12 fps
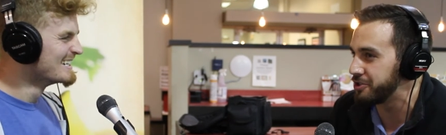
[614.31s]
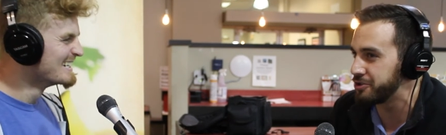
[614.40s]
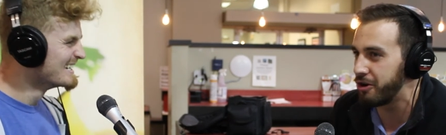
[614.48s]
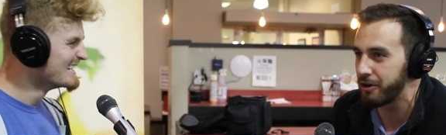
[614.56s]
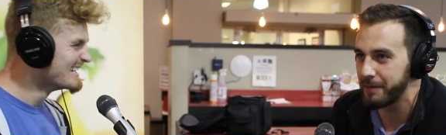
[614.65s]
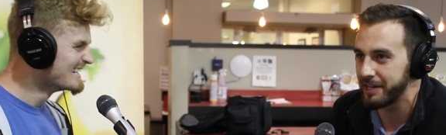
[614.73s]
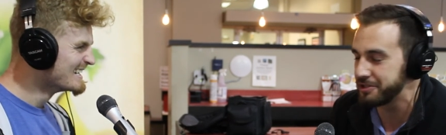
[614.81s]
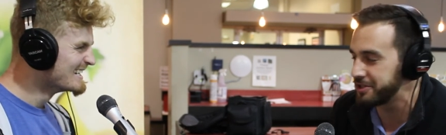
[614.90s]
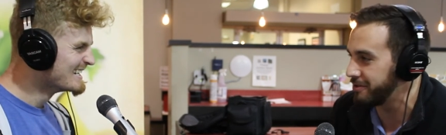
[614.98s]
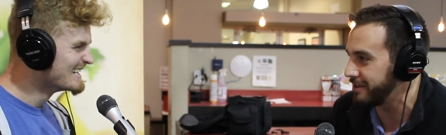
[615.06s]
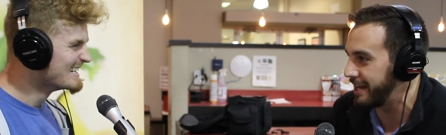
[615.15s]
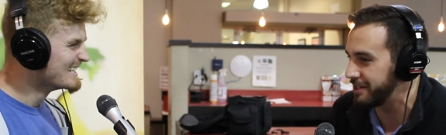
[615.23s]
Speaker 1: a strongman
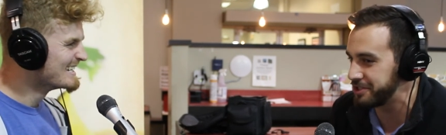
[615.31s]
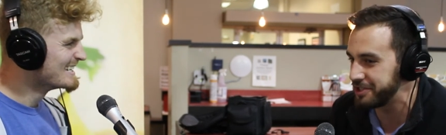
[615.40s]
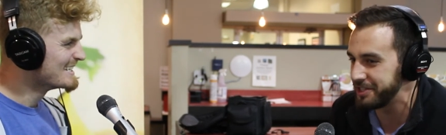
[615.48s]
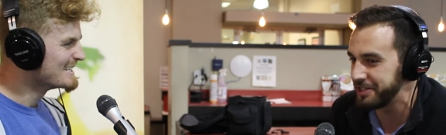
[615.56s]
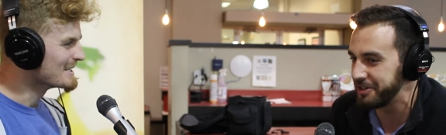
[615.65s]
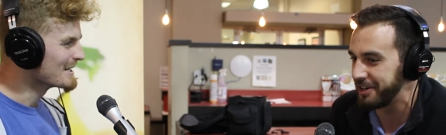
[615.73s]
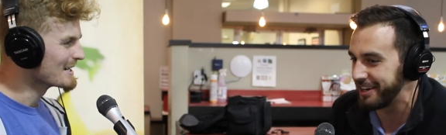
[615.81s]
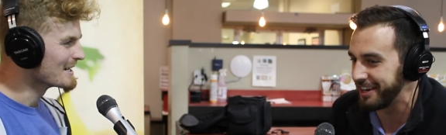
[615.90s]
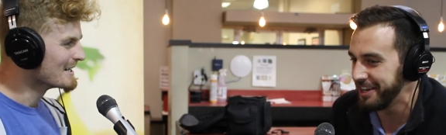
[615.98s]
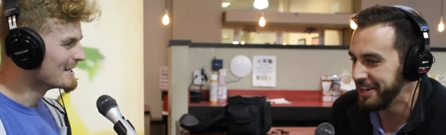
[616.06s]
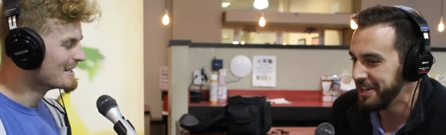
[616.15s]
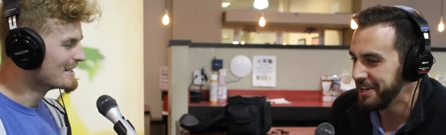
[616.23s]
show last year. Yeah.
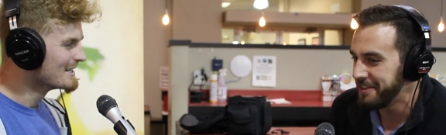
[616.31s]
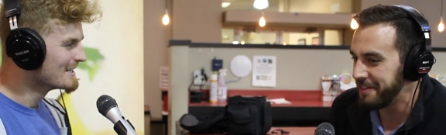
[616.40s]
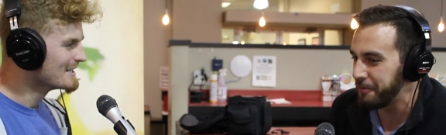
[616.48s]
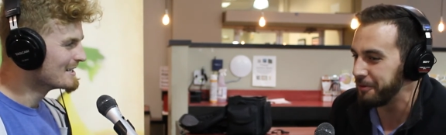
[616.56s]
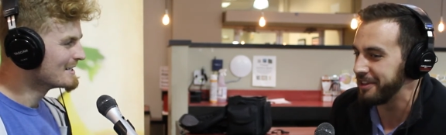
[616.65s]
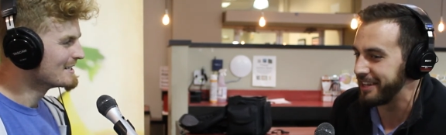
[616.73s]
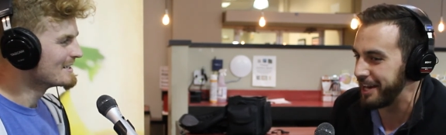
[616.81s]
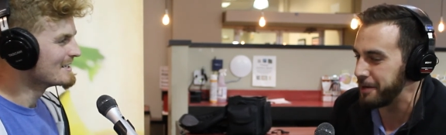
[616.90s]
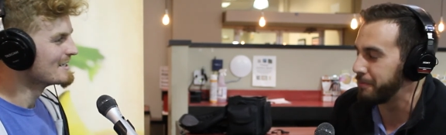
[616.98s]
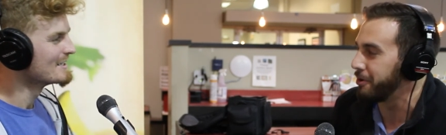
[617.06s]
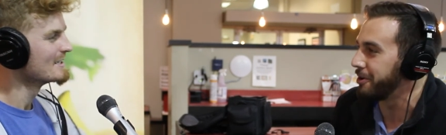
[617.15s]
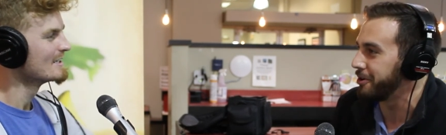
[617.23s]
And, that really kind
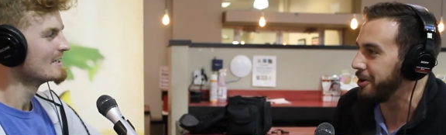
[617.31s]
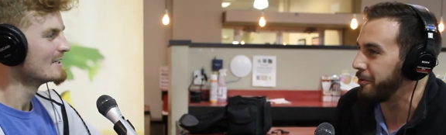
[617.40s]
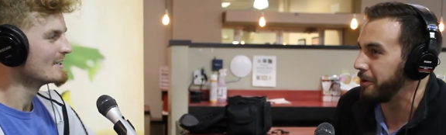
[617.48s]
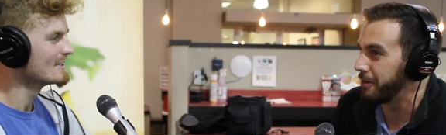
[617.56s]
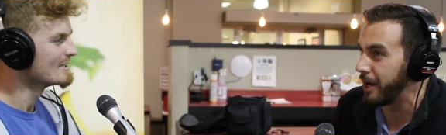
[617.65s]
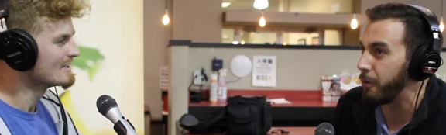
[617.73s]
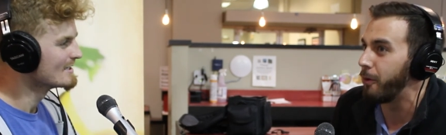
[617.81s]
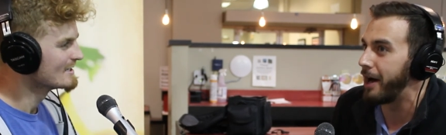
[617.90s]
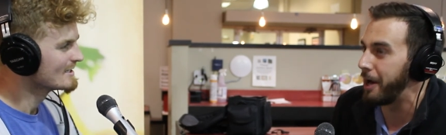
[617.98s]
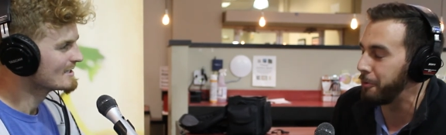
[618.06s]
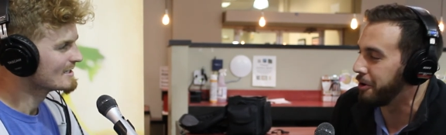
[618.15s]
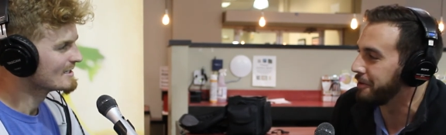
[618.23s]
of brought it all well like
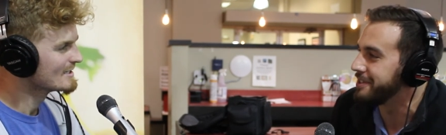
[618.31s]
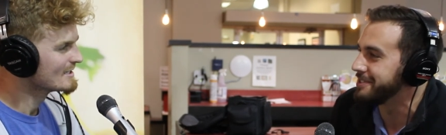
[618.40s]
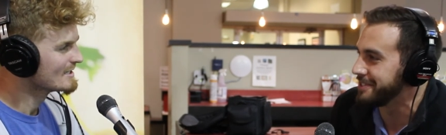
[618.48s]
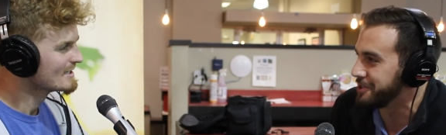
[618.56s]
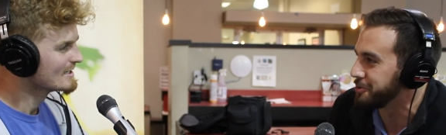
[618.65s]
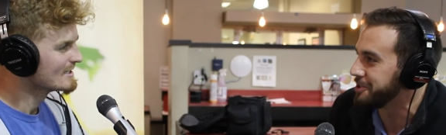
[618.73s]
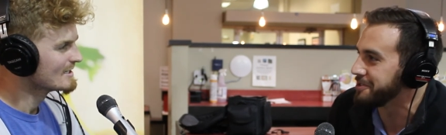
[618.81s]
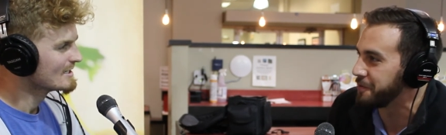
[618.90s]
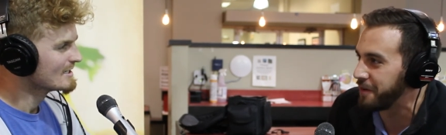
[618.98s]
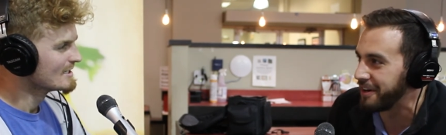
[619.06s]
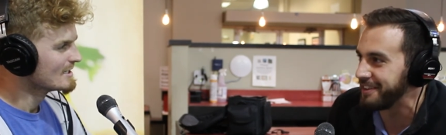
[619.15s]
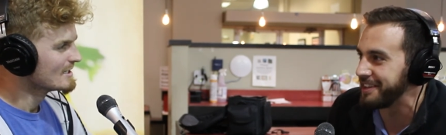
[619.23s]
wow all these injuries are
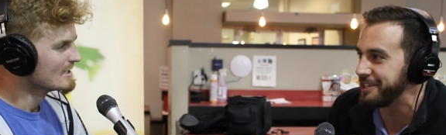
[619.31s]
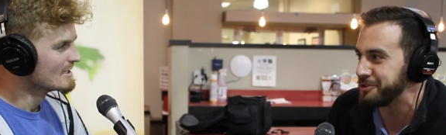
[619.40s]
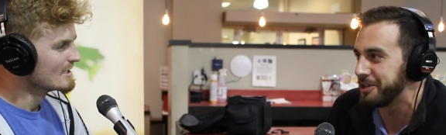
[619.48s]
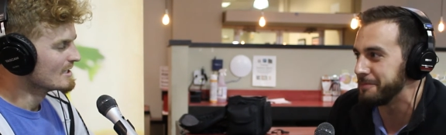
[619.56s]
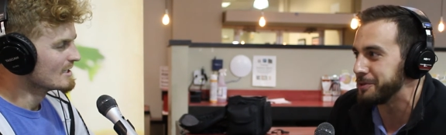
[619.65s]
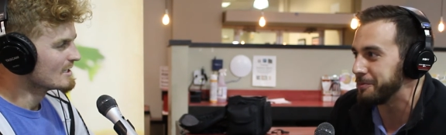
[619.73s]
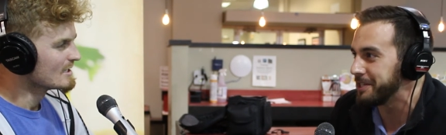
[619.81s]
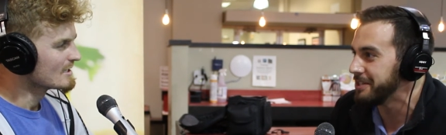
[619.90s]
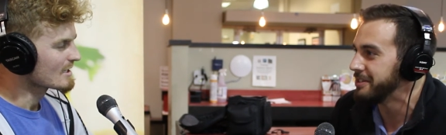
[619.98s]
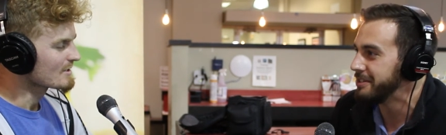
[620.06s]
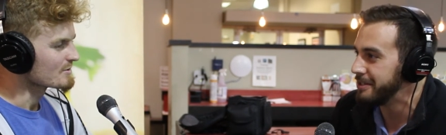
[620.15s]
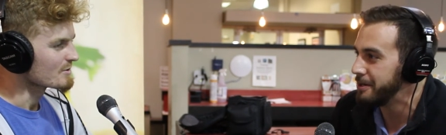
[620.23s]
finally catching up to me
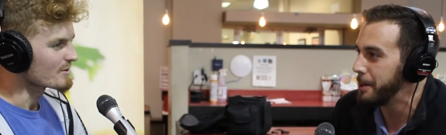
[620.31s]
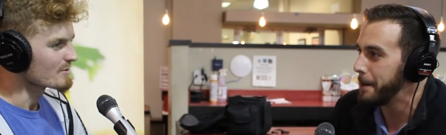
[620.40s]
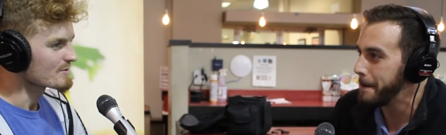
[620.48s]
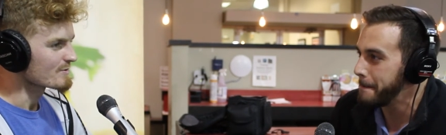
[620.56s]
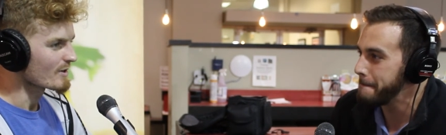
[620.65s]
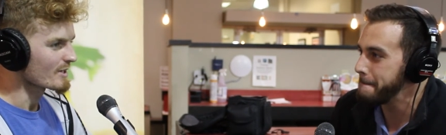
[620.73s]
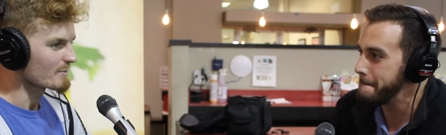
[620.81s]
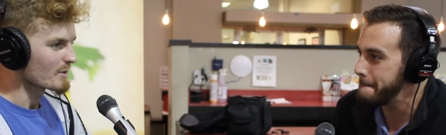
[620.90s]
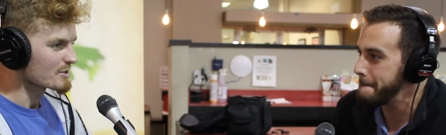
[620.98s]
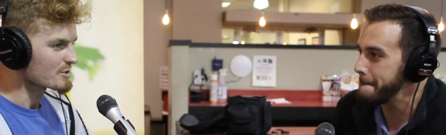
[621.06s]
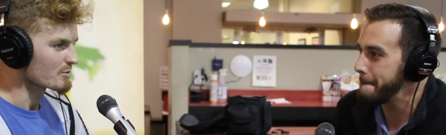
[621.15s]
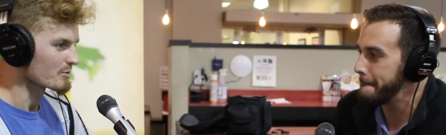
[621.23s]
Speaker 2: oh, dude it was funny
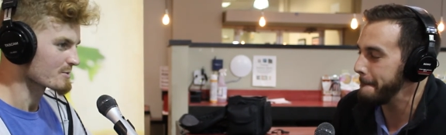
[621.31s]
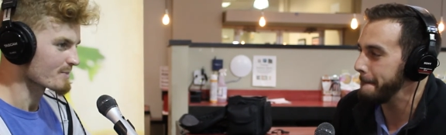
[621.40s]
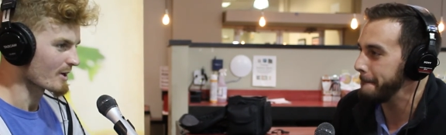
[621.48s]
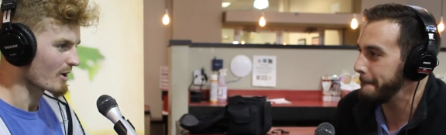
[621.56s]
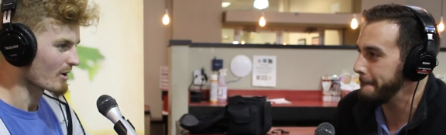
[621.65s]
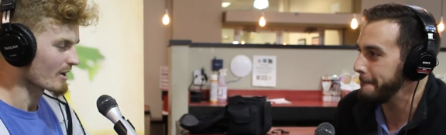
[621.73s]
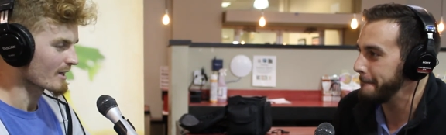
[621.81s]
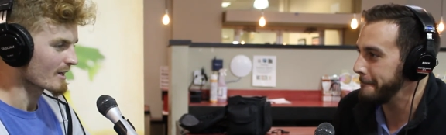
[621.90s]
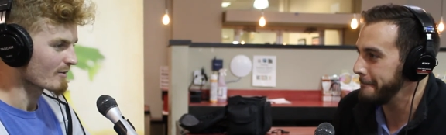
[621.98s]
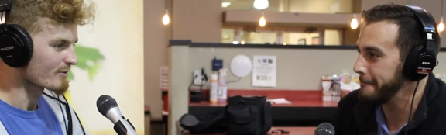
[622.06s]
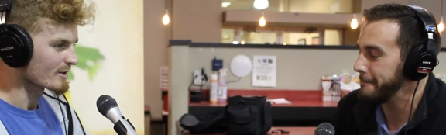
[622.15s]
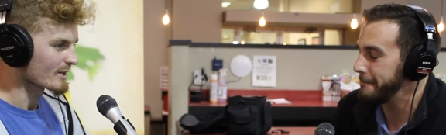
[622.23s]
my shoulder's been hurting
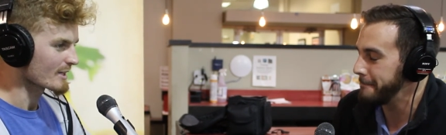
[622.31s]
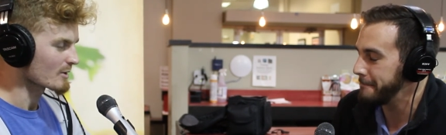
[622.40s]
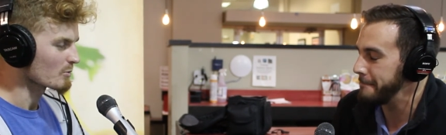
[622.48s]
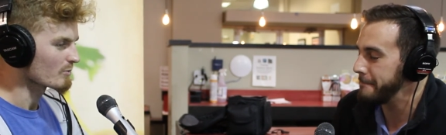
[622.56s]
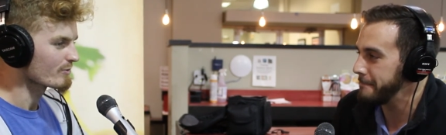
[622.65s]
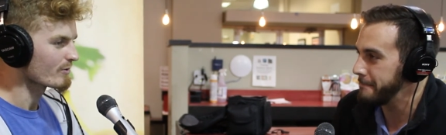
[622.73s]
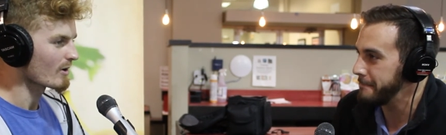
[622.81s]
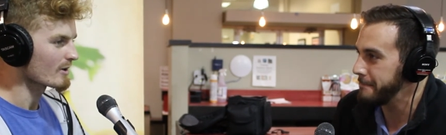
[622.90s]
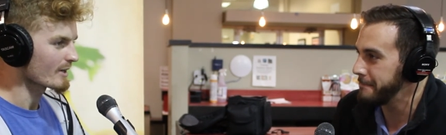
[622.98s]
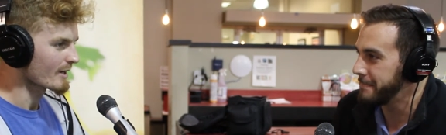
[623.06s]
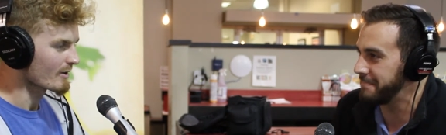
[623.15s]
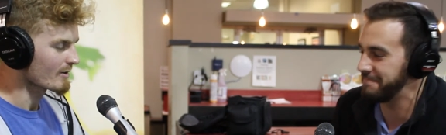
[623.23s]
and i feel like an old
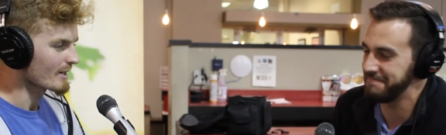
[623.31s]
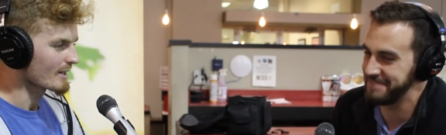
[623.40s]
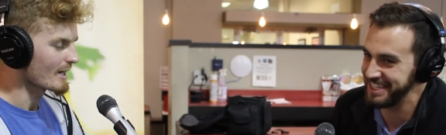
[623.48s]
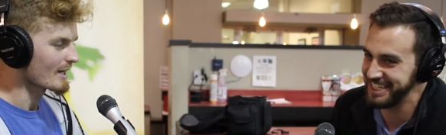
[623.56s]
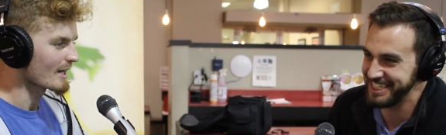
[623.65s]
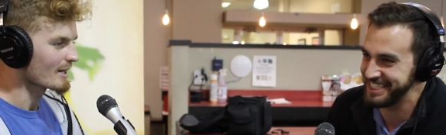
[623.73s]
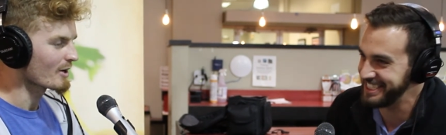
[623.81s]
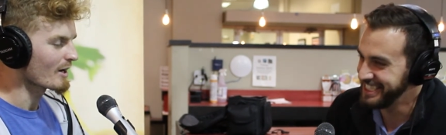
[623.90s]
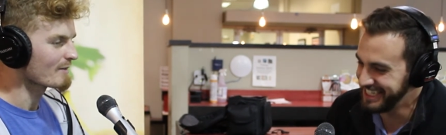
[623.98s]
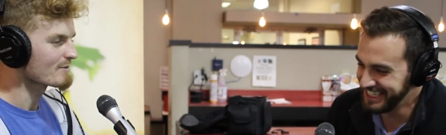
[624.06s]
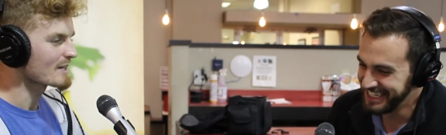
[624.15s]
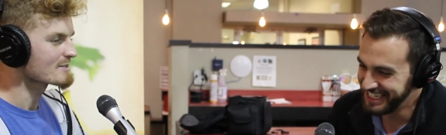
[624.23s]
fart now and and i know
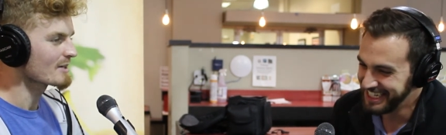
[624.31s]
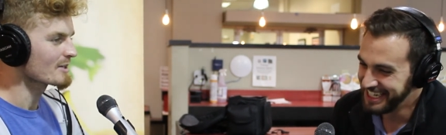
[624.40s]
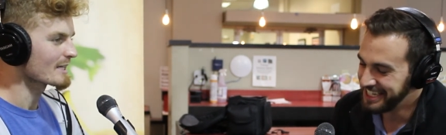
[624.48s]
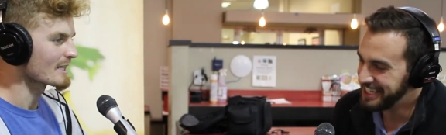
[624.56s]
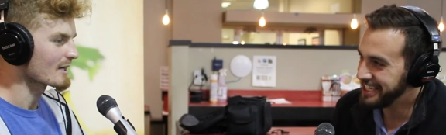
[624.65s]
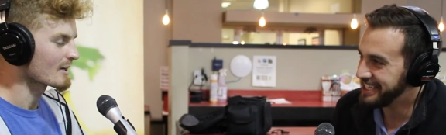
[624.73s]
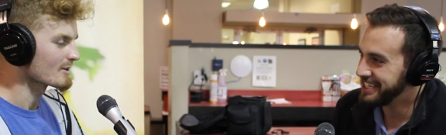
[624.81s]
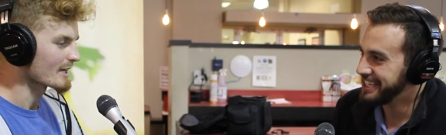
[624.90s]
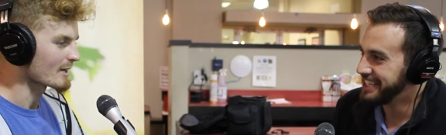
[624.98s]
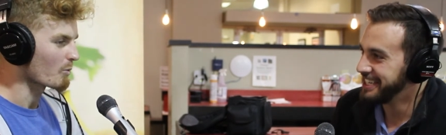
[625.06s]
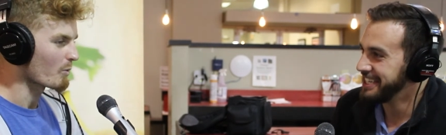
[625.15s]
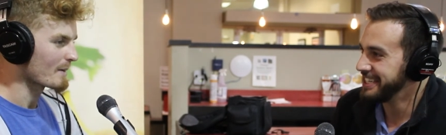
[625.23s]
i sound like an
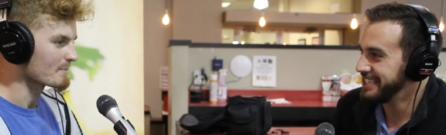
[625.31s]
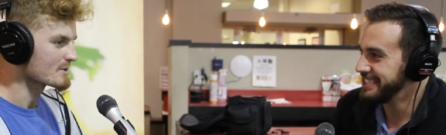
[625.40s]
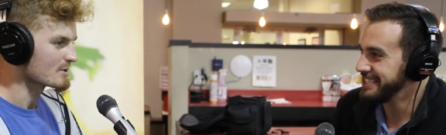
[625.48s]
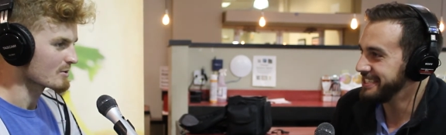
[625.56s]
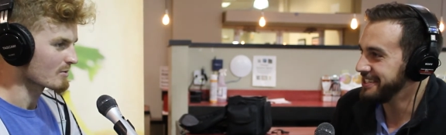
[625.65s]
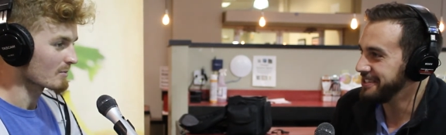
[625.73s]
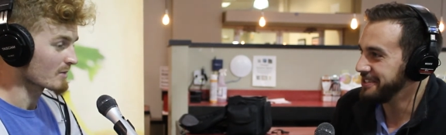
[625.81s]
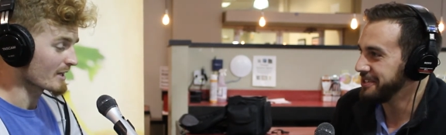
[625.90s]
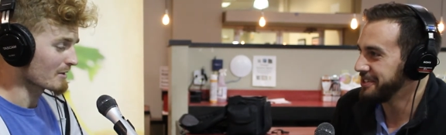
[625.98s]
like a wimp too i'm